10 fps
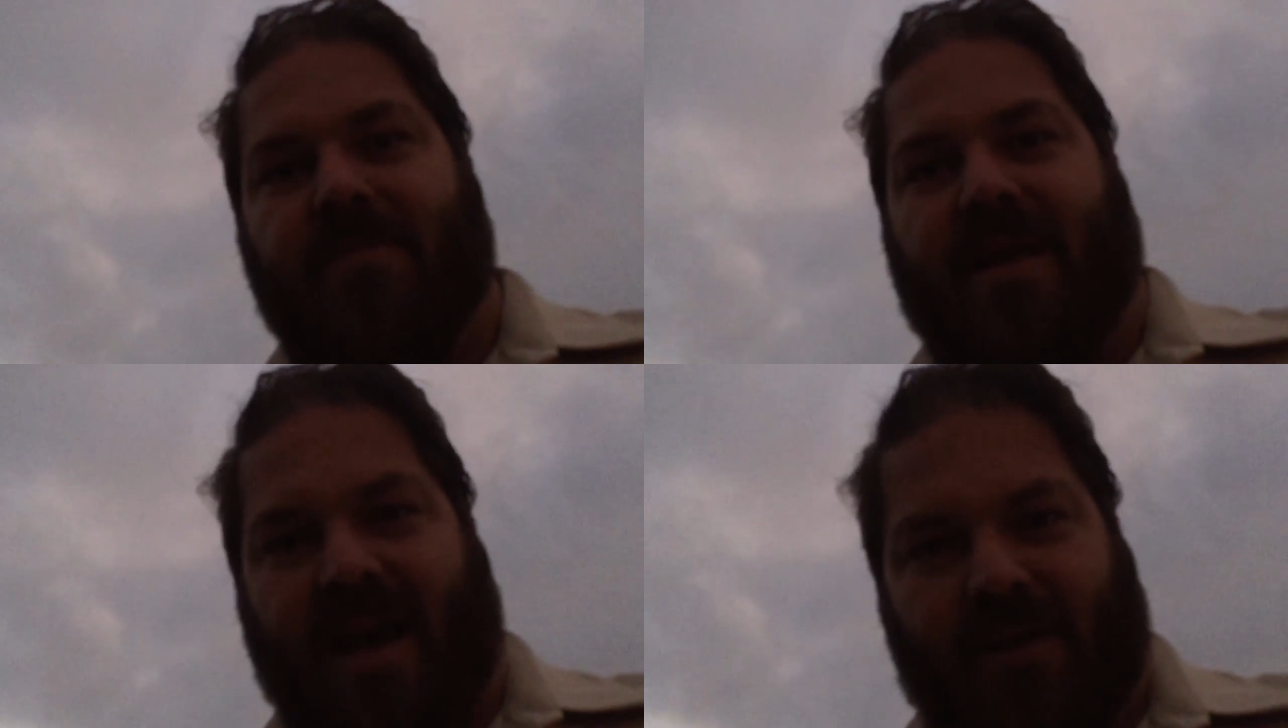
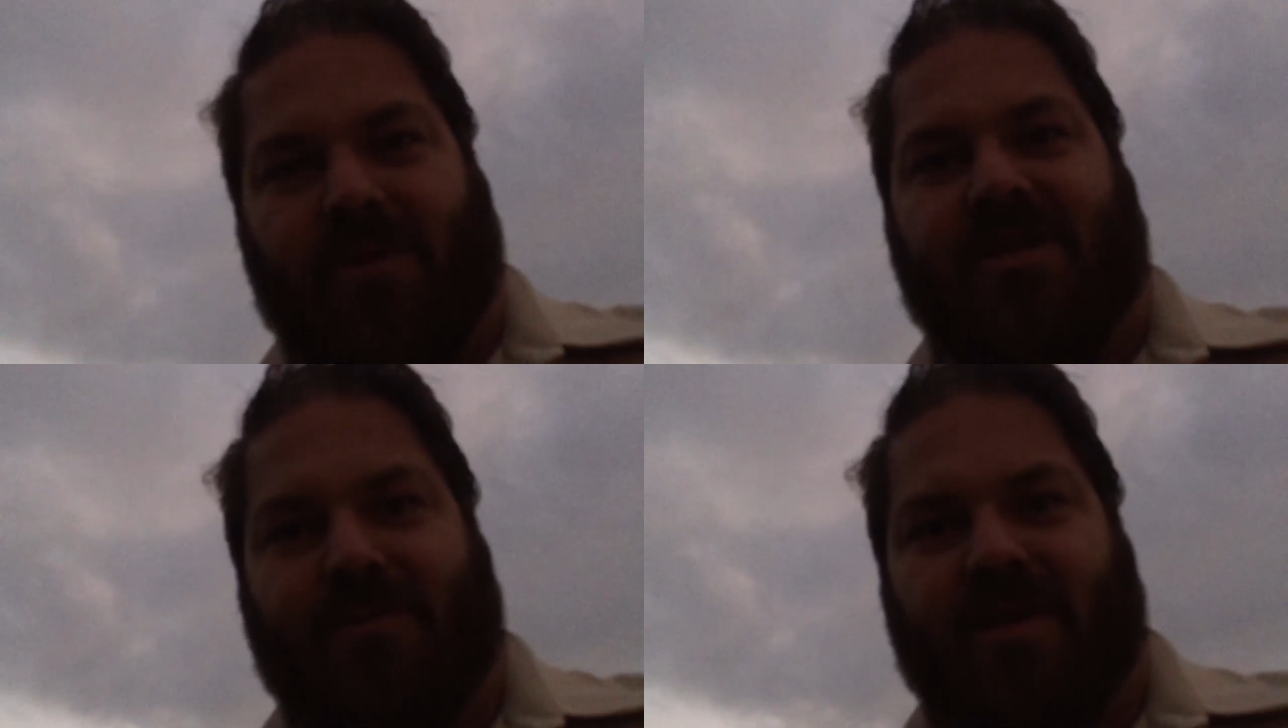may God
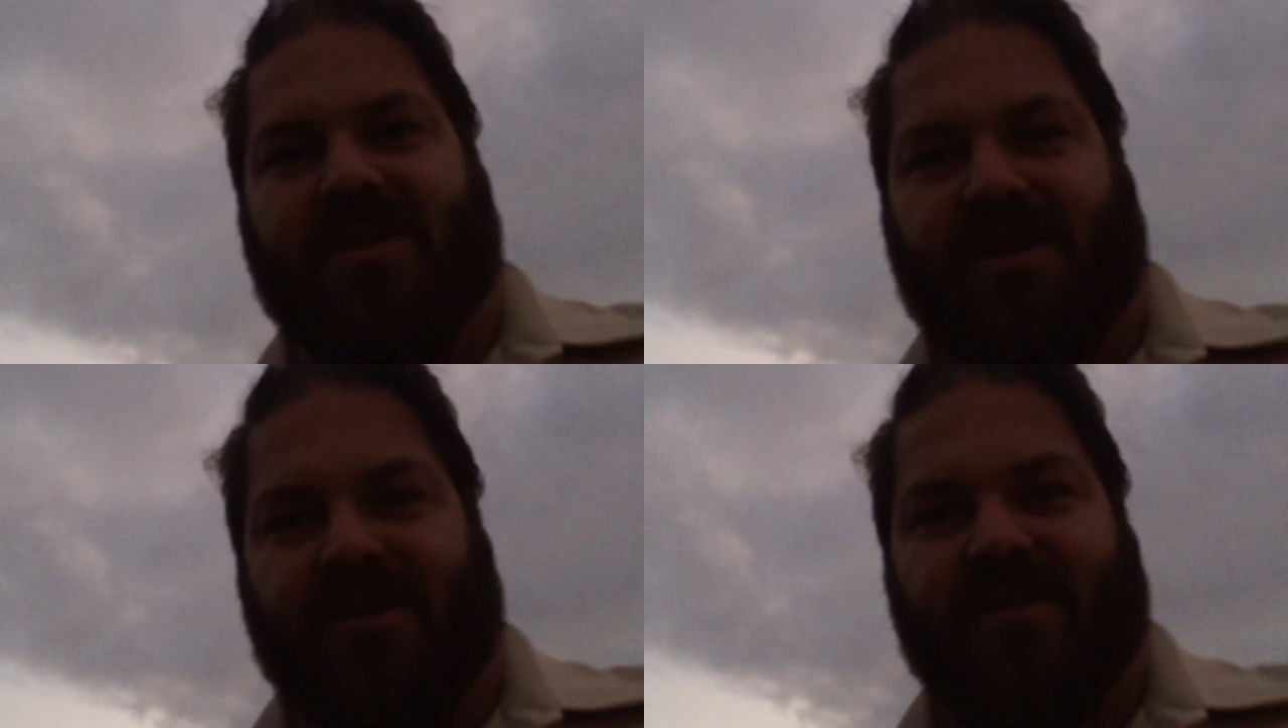richly
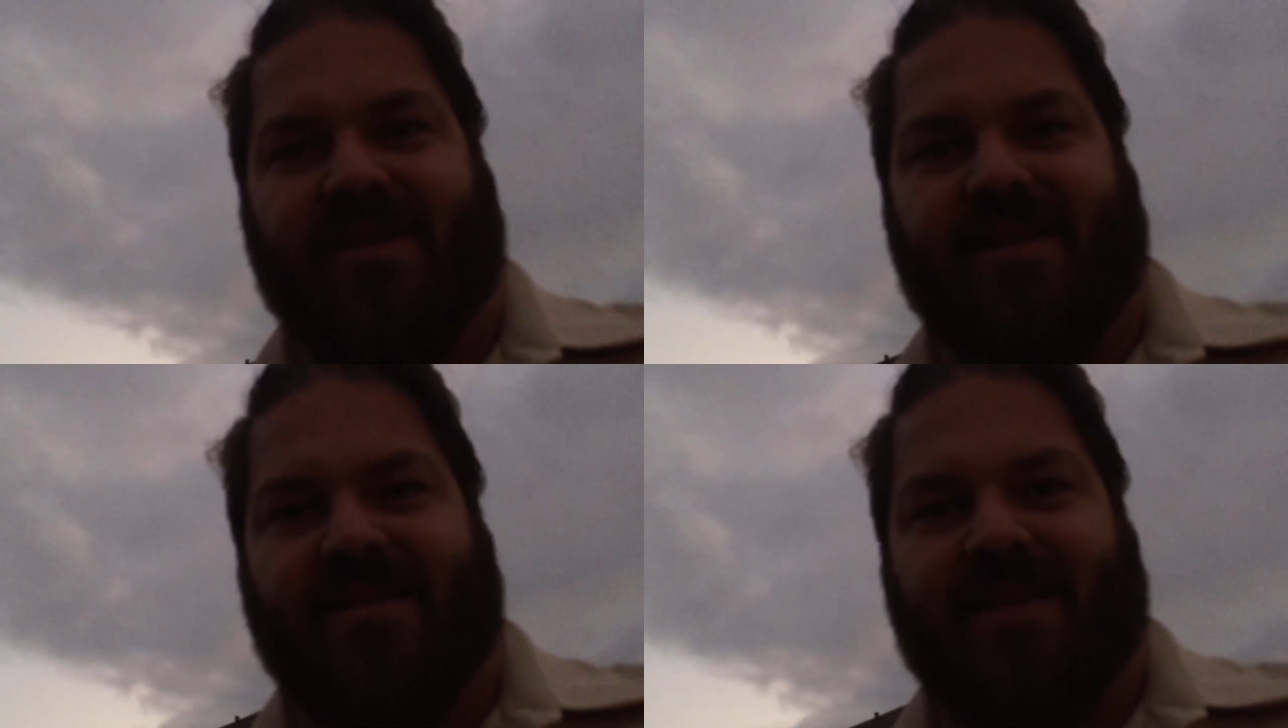bless you.
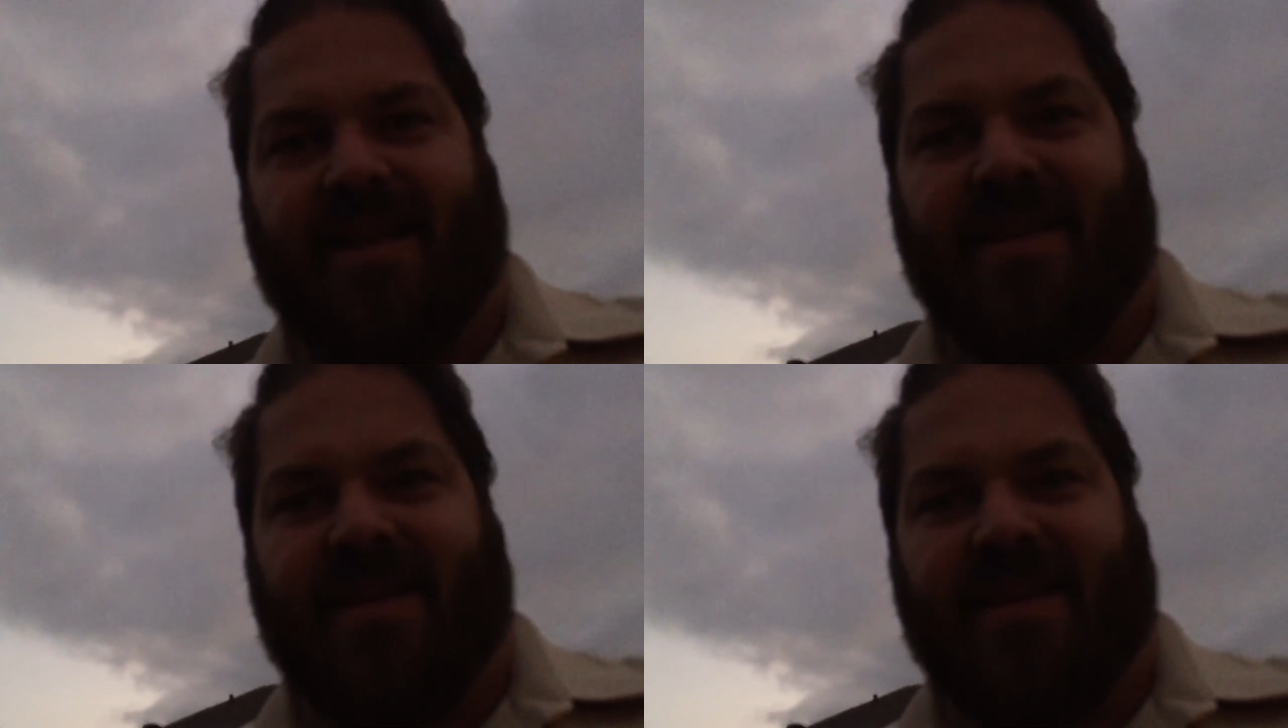Take